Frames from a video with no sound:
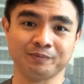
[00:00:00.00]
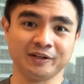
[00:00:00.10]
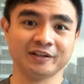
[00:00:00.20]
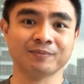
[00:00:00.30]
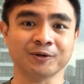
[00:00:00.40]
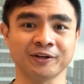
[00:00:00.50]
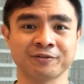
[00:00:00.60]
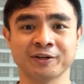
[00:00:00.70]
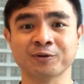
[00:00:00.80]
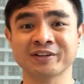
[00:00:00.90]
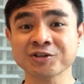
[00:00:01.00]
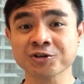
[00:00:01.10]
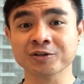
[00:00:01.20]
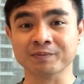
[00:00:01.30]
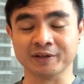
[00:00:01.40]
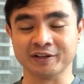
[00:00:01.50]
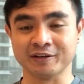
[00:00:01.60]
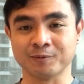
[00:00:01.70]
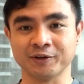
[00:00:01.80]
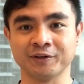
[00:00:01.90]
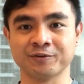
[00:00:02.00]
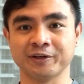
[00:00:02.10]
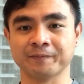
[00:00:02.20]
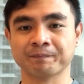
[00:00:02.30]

media monitoring or digital media monitoring.